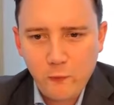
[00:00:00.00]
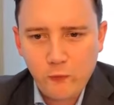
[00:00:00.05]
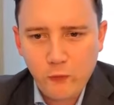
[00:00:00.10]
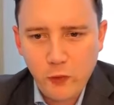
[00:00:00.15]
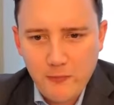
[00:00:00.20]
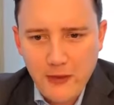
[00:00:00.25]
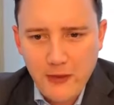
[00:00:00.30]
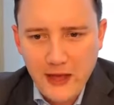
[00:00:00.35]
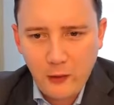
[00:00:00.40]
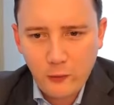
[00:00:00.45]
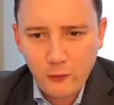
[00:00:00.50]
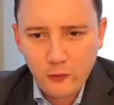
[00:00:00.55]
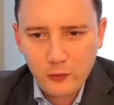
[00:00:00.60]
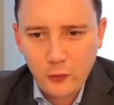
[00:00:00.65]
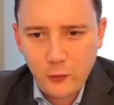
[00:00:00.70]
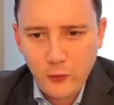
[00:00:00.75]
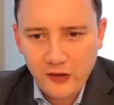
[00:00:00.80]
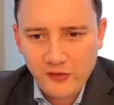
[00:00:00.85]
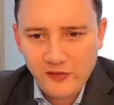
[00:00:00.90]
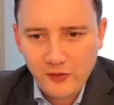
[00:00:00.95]
Ramel,
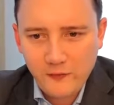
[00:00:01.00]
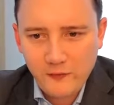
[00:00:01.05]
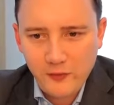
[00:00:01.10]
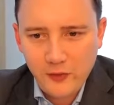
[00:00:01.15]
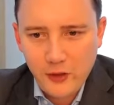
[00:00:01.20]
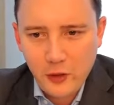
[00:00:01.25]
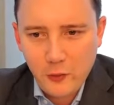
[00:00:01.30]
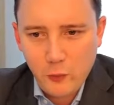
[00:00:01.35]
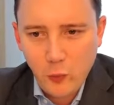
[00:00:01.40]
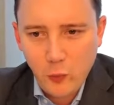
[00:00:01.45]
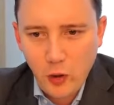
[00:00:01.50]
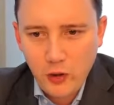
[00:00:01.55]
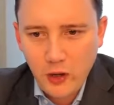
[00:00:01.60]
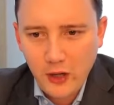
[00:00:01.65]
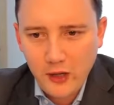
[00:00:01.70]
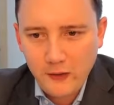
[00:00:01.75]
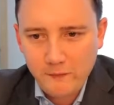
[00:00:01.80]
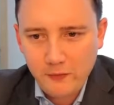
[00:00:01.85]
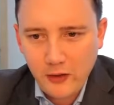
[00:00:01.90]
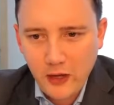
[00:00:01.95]
question for you. What
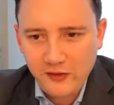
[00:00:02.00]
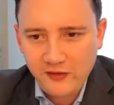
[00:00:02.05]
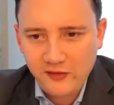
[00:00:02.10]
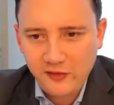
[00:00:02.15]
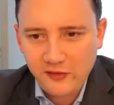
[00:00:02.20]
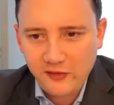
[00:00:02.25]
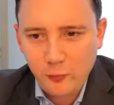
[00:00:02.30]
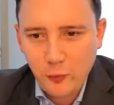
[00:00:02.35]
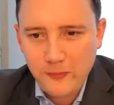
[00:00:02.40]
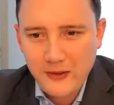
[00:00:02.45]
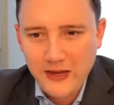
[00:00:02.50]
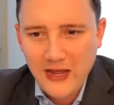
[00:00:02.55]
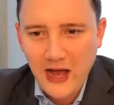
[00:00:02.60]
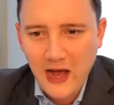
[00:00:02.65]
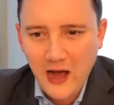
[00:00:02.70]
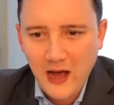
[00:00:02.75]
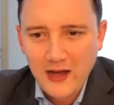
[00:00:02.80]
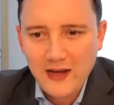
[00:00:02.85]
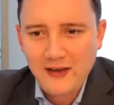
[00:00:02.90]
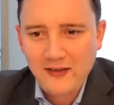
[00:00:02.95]
kind of license would be
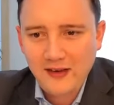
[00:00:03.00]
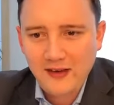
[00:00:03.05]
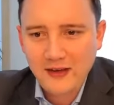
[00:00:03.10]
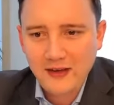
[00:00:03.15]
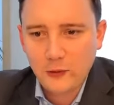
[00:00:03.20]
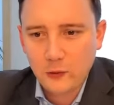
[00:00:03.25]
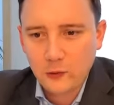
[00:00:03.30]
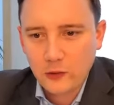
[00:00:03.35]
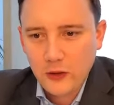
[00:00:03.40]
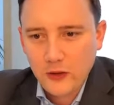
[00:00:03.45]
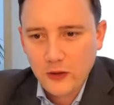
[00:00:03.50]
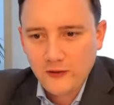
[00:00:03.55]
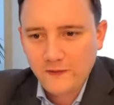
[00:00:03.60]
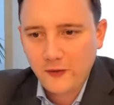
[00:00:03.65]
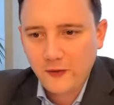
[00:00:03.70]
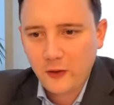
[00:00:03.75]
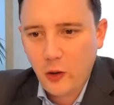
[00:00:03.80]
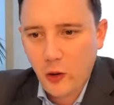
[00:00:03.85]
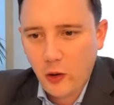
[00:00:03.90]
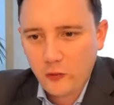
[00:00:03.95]
ideal for
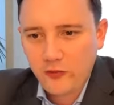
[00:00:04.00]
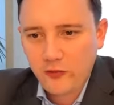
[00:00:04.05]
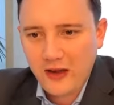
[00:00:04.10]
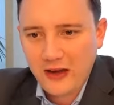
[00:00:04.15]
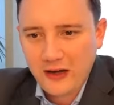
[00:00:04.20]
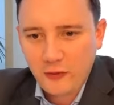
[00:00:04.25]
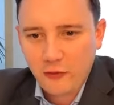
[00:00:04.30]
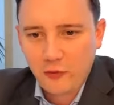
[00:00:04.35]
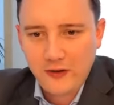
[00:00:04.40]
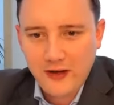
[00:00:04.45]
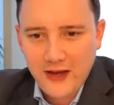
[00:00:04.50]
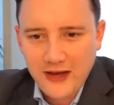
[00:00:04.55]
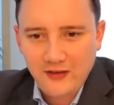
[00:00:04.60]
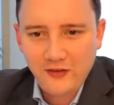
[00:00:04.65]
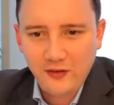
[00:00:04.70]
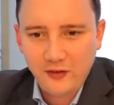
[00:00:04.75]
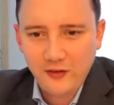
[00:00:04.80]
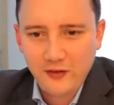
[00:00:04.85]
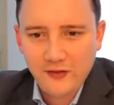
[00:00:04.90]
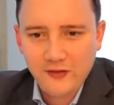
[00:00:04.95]
content
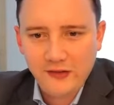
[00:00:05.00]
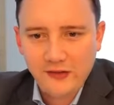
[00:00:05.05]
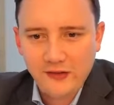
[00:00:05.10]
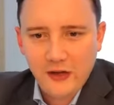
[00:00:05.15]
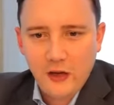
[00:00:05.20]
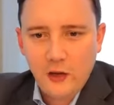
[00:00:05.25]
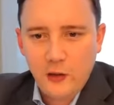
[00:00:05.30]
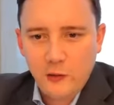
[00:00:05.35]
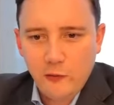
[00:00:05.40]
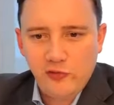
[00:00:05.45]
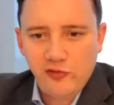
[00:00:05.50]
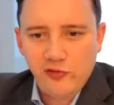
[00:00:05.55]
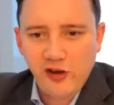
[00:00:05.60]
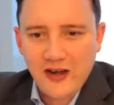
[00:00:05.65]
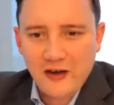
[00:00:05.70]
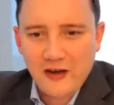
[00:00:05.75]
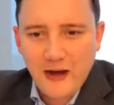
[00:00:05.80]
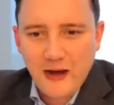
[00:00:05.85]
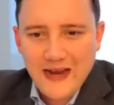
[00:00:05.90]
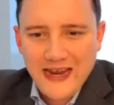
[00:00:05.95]
creators who
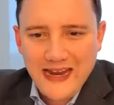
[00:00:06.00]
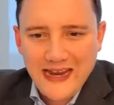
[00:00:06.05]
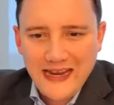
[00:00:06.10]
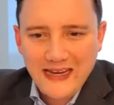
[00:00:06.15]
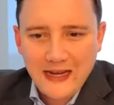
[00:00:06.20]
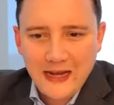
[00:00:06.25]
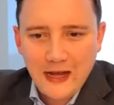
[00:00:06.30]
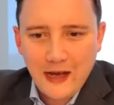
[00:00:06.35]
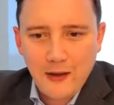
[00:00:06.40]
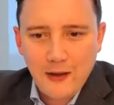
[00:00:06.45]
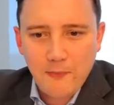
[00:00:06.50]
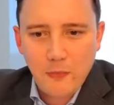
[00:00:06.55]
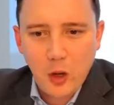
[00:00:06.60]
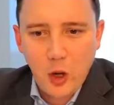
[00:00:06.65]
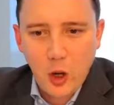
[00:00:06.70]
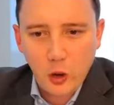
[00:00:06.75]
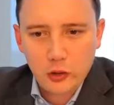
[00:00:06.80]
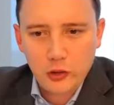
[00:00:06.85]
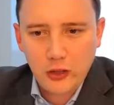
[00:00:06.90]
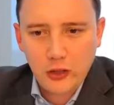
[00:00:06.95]
generate income
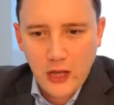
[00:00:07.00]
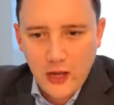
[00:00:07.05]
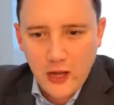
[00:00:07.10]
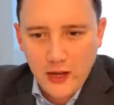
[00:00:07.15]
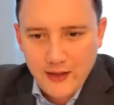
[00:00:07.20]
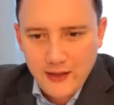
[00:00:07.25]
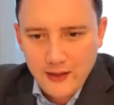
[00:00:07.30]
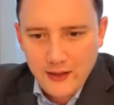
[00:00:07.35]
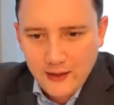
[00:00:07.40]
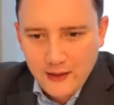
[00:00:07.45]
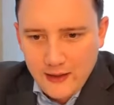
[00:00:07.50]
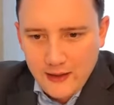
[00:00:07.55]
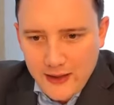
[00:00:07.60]
online?